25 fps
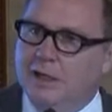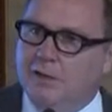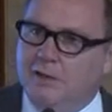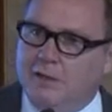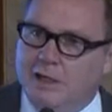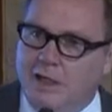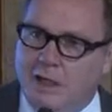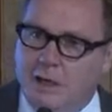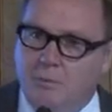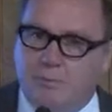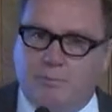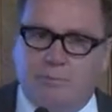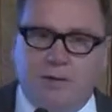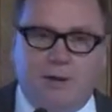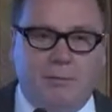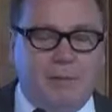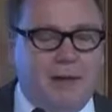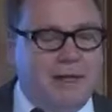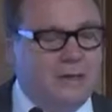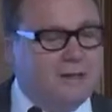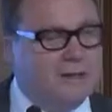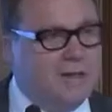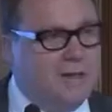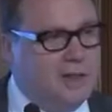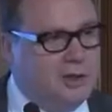the
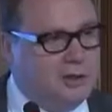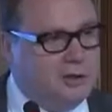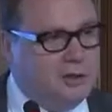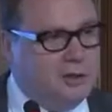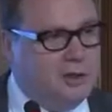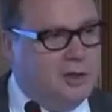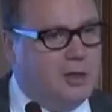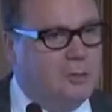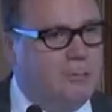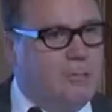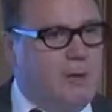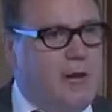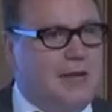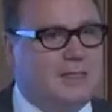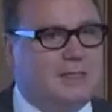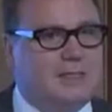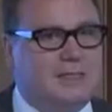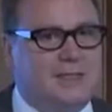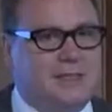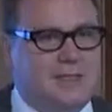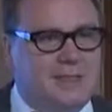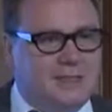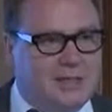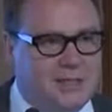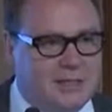implementation
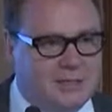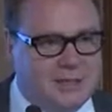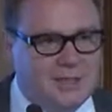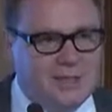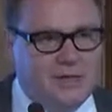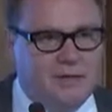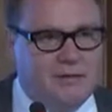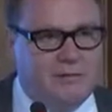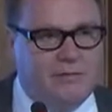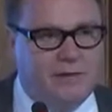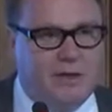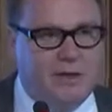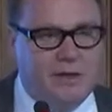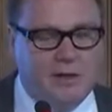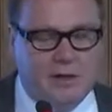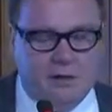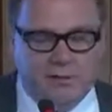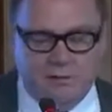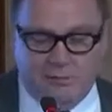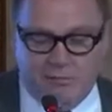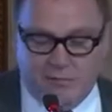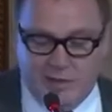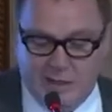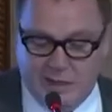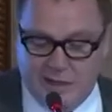capacity to deliver
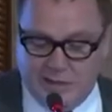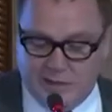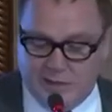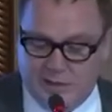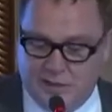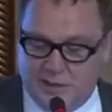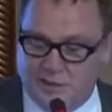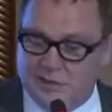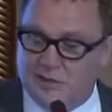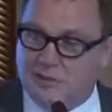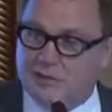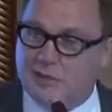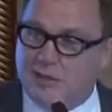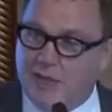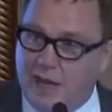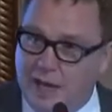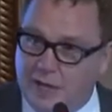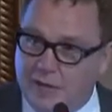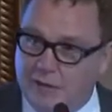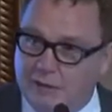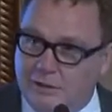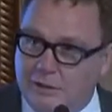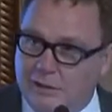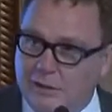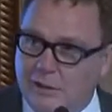things at
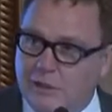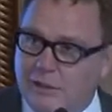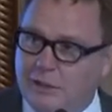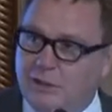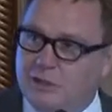scale,